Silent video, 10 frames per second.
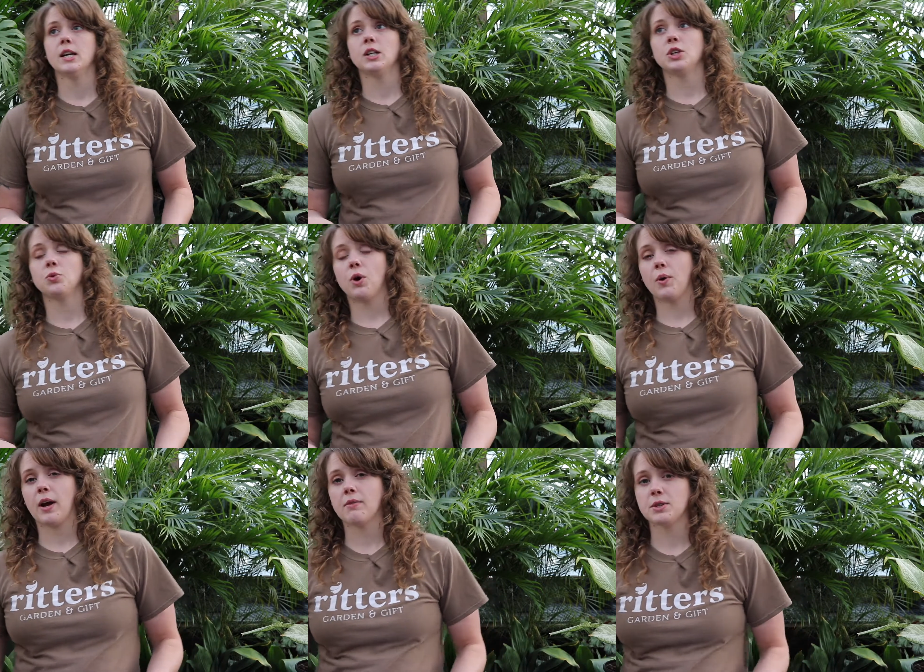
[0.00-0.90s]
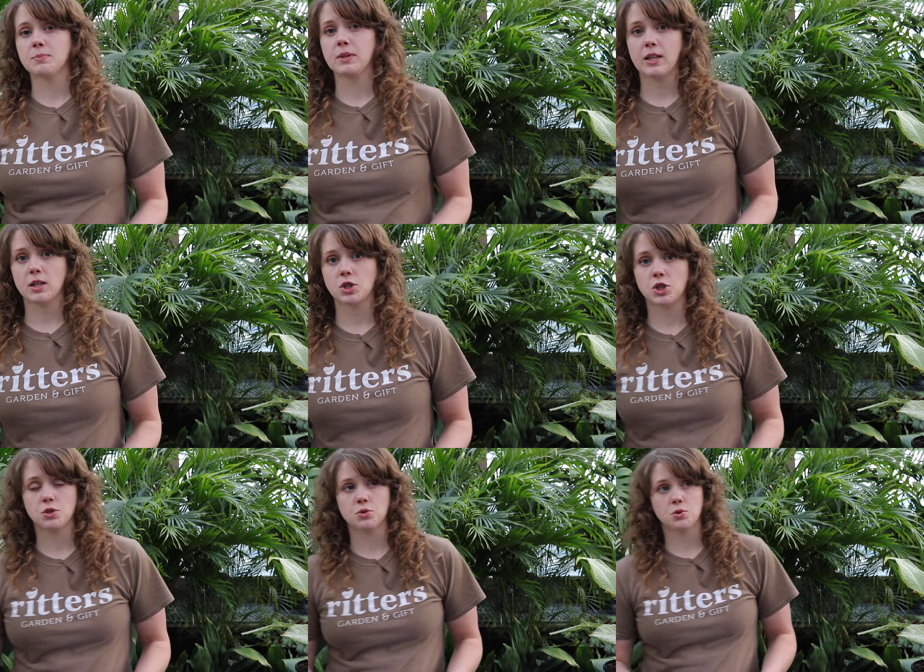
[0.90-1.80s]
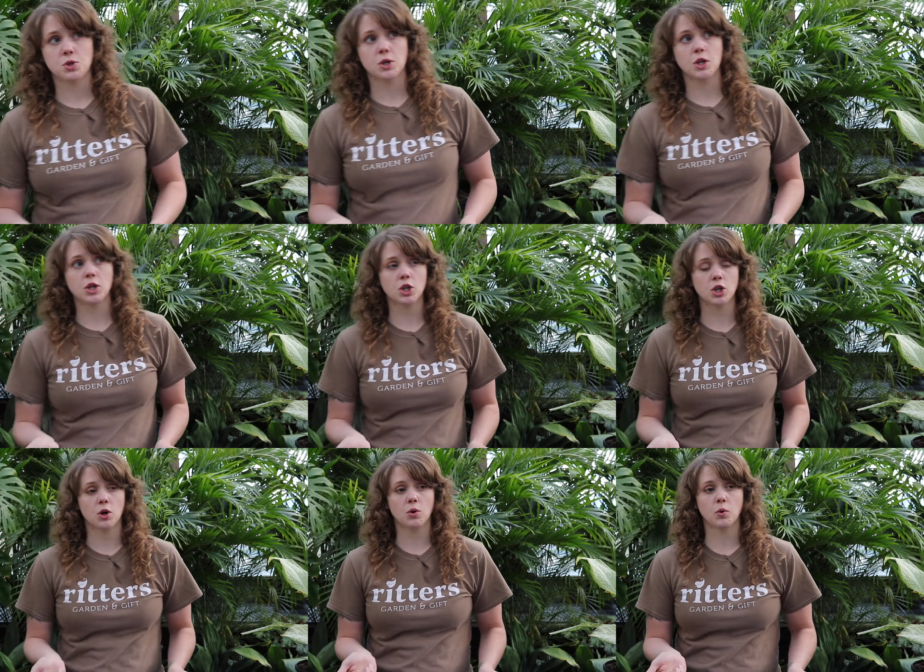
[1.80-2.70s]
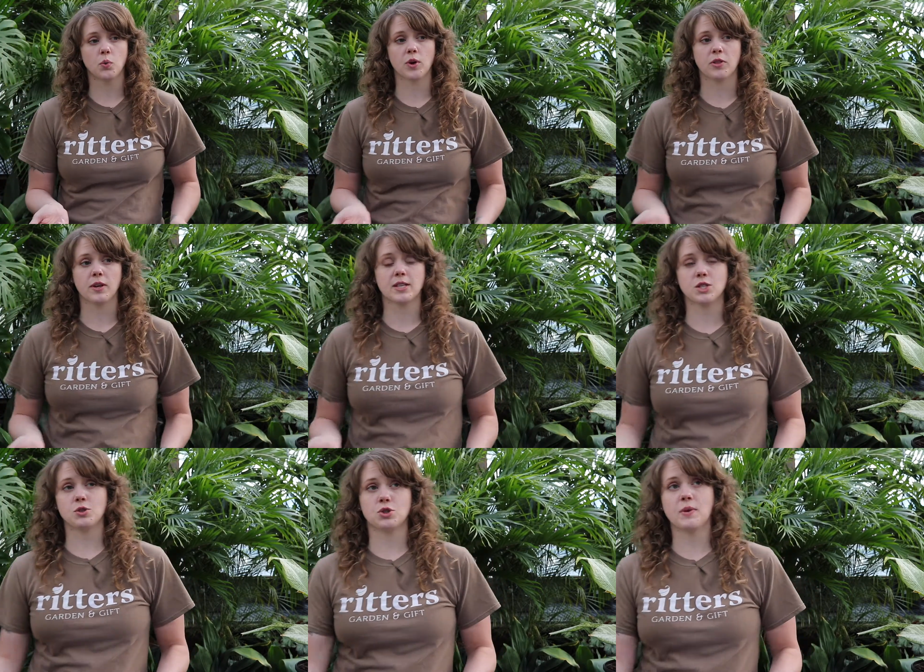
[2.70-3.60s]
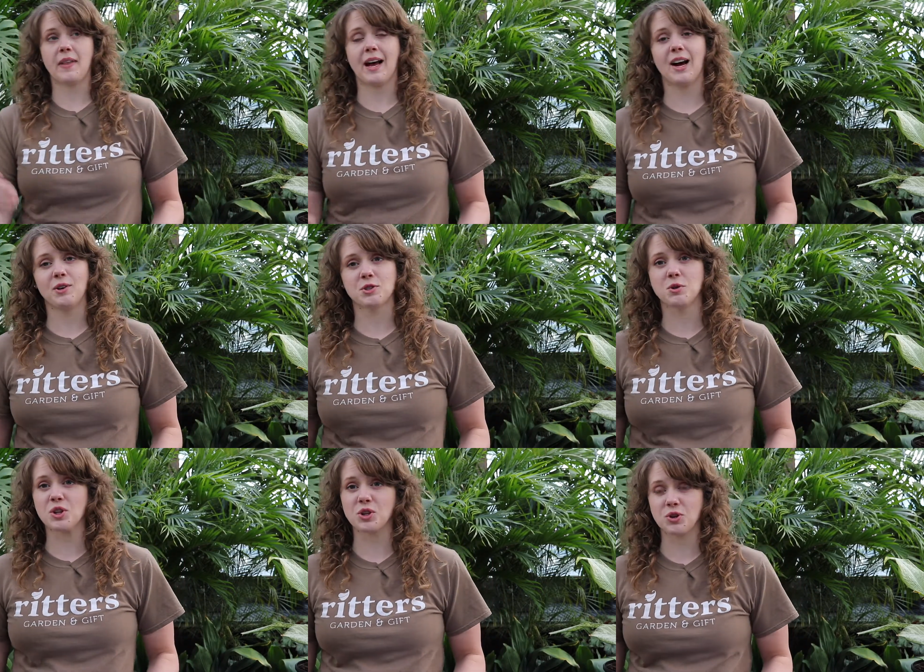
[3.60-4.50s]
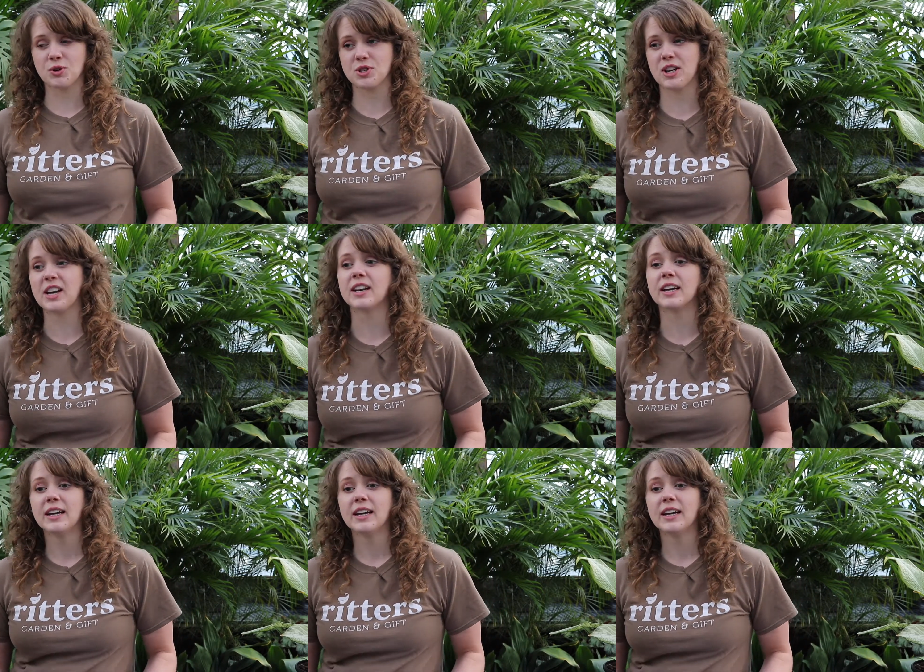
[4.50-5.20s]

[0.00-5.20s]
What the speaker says: you won't have as many issues, you know, as you do in the house with a croton.